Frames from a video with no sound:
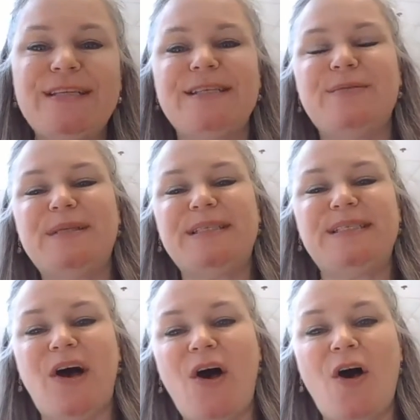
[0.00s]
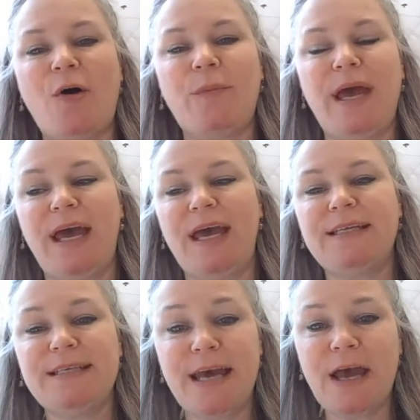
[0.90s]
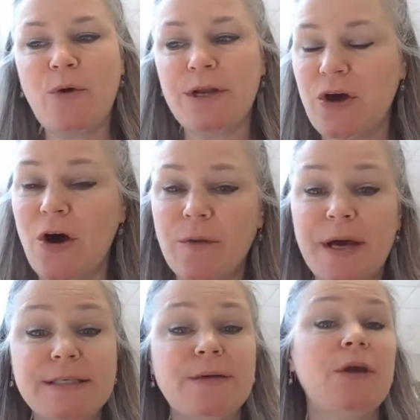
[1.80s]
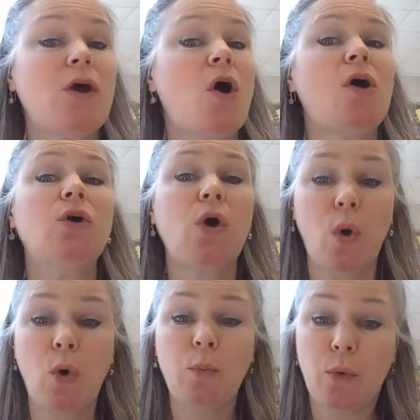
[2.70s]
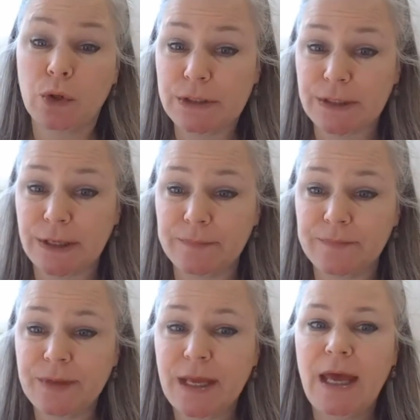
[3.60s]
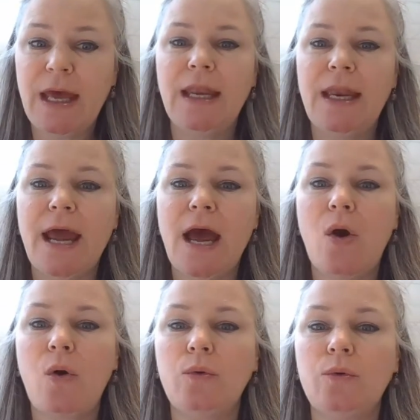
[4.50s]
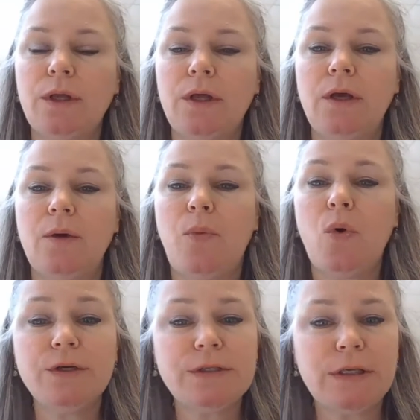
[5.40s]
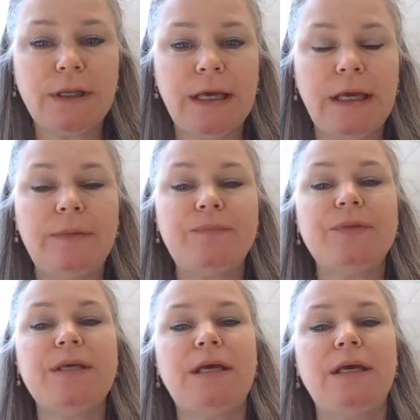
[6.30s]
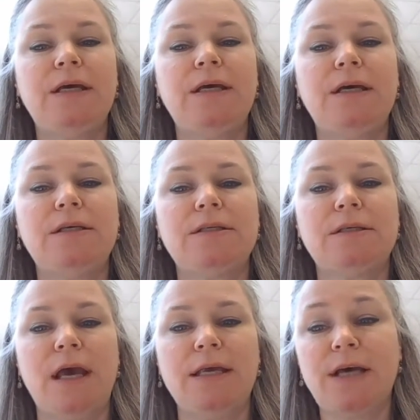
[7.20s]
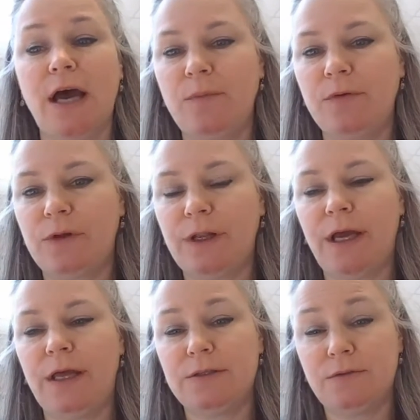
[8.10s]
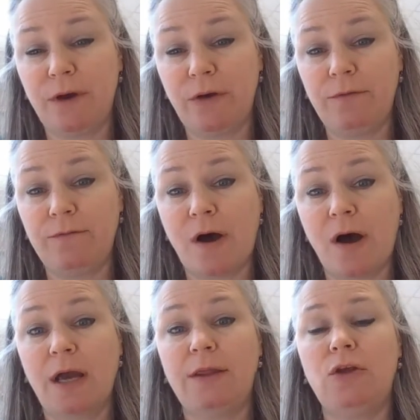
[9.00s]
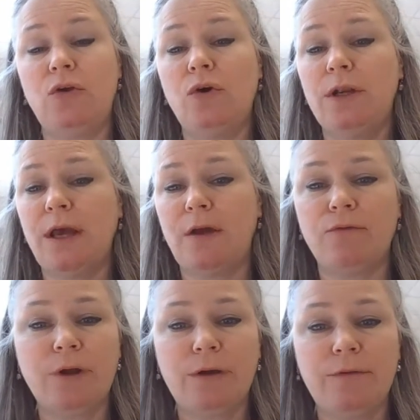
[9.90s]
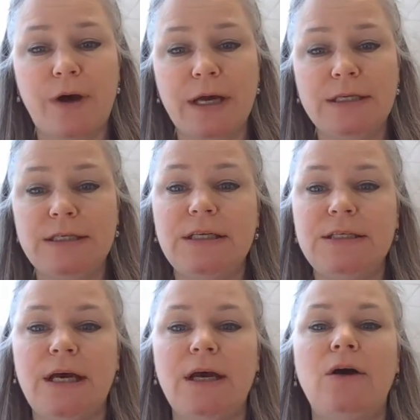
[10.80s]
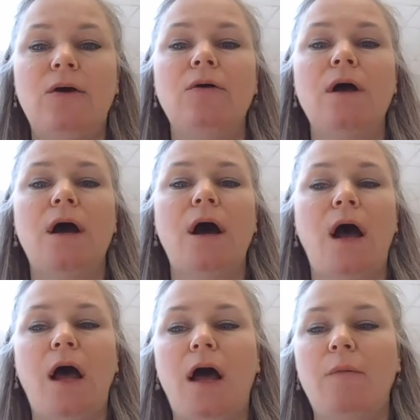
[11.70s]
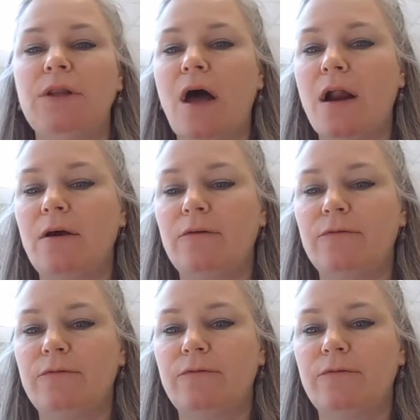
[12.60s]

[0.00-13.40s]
friends, it's Miss Dom, and today I want to talk about something called cold porcelain. Now, porcelain is a type of clay that's very fine, that you can get really fine detail. A lot of